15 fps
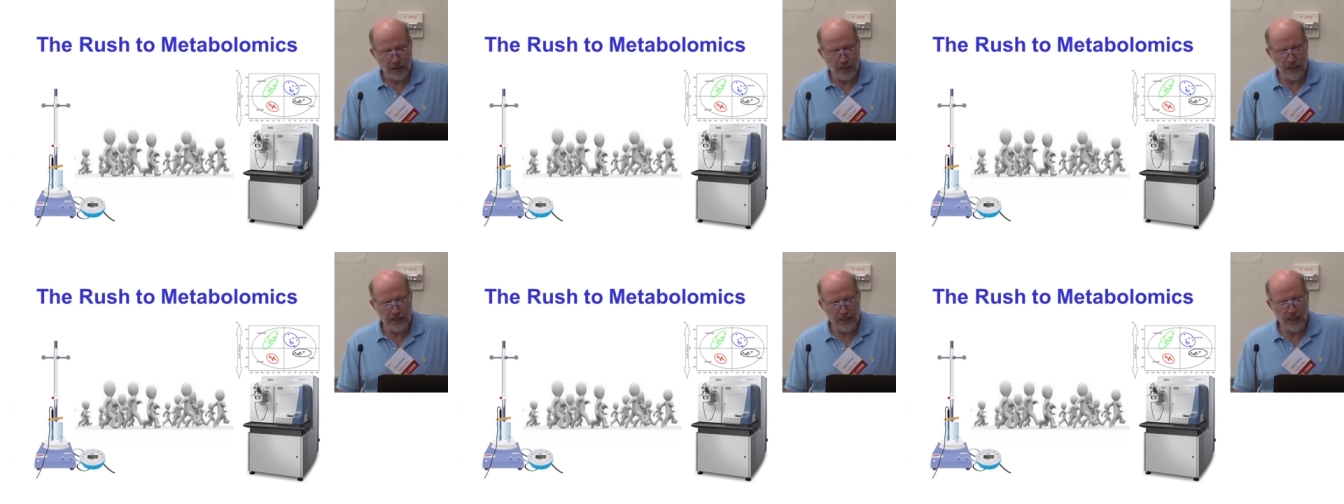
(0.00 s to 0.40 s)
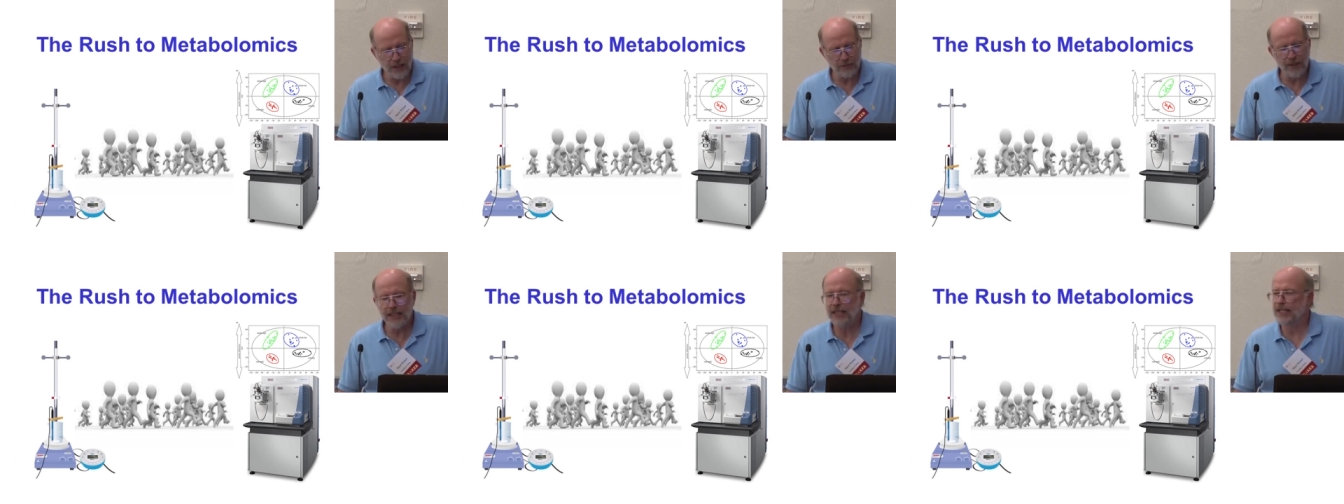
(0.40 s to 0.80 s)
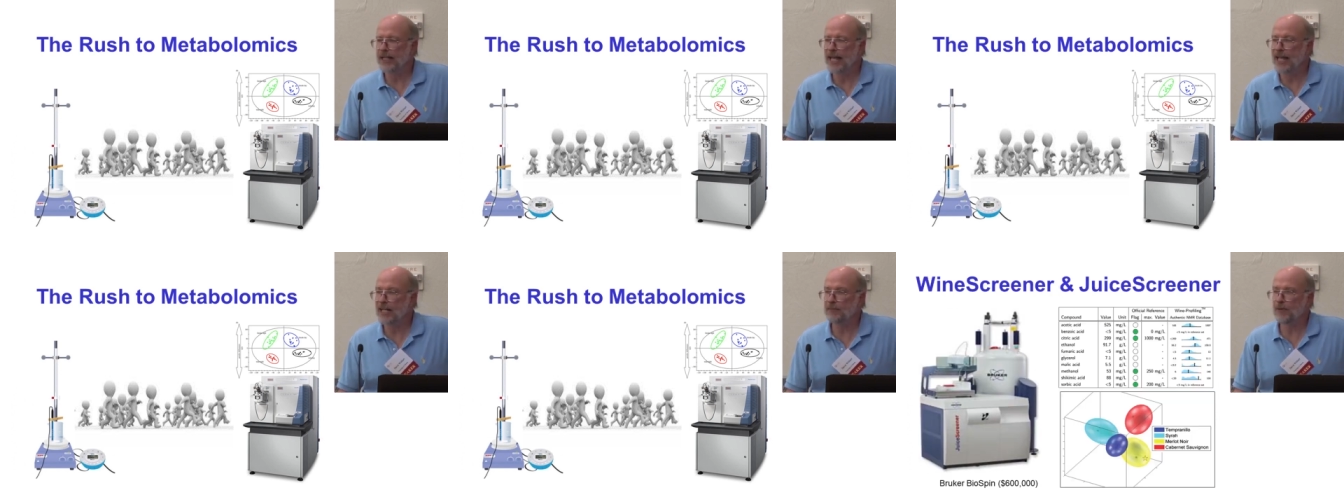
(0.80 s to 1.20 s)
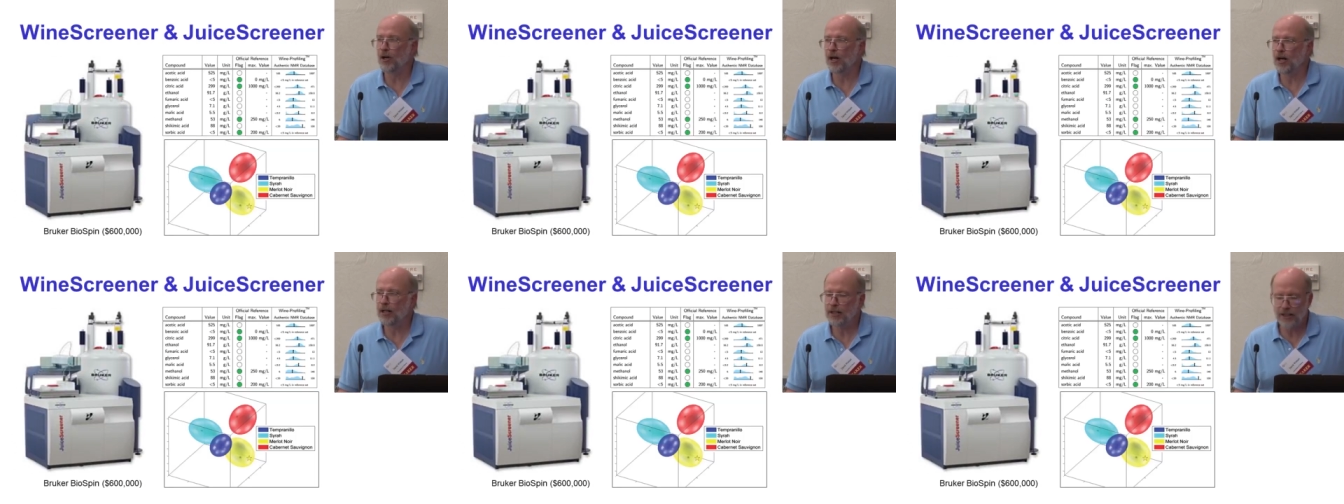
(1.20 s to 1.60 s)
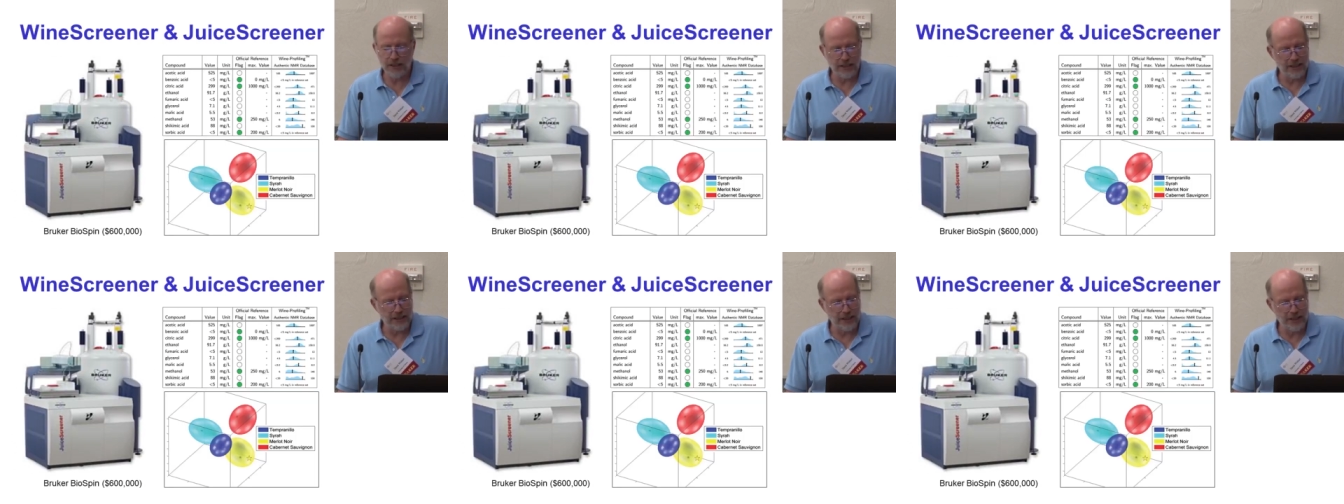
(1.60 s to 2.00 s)
is now making an NMR
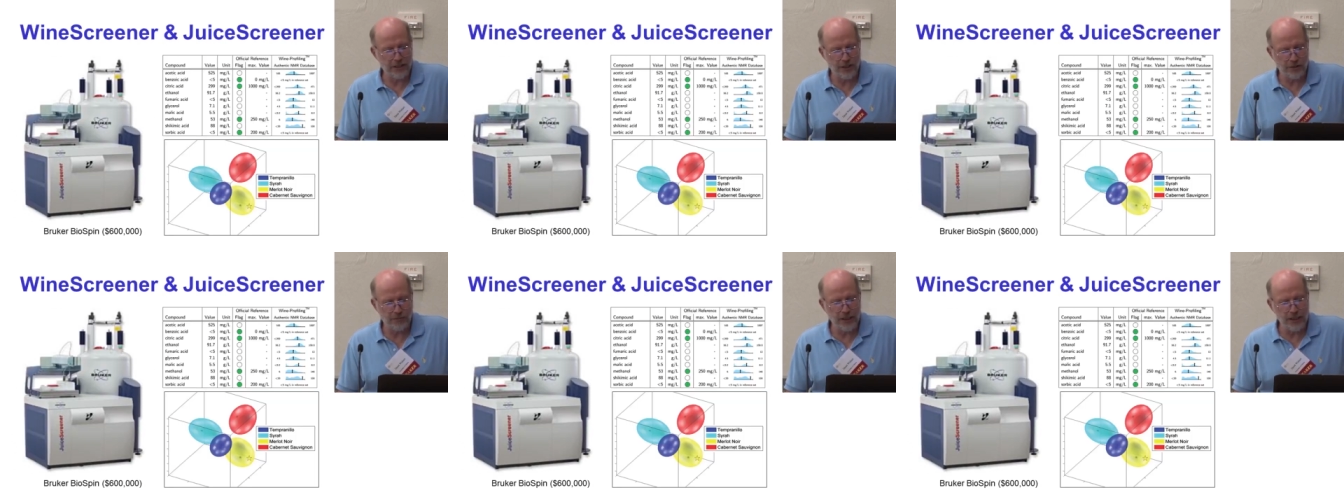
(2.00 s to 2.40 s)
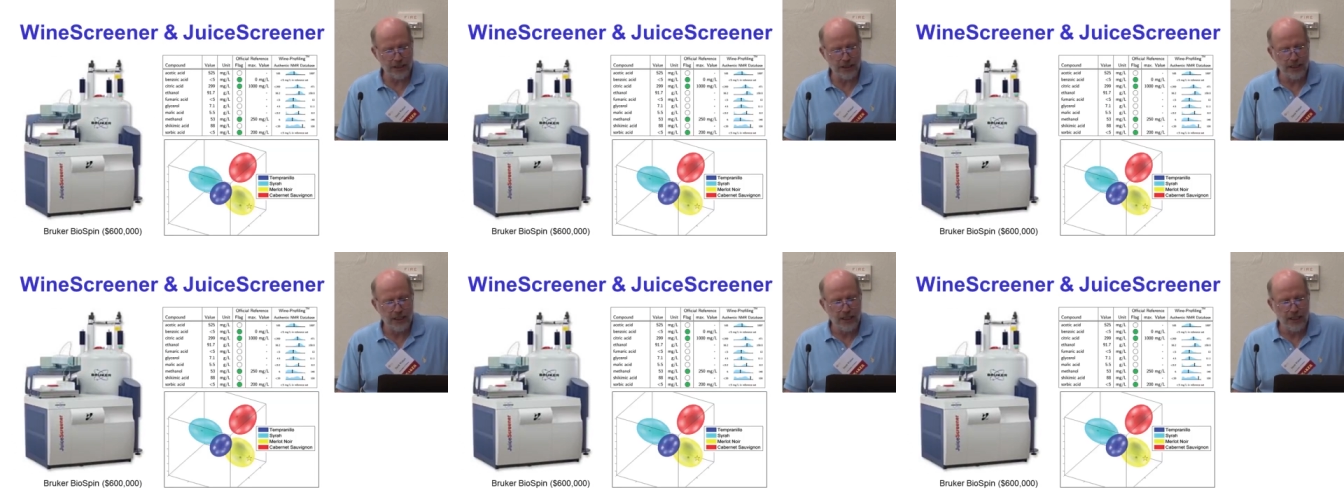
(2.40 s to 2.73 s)
instrument,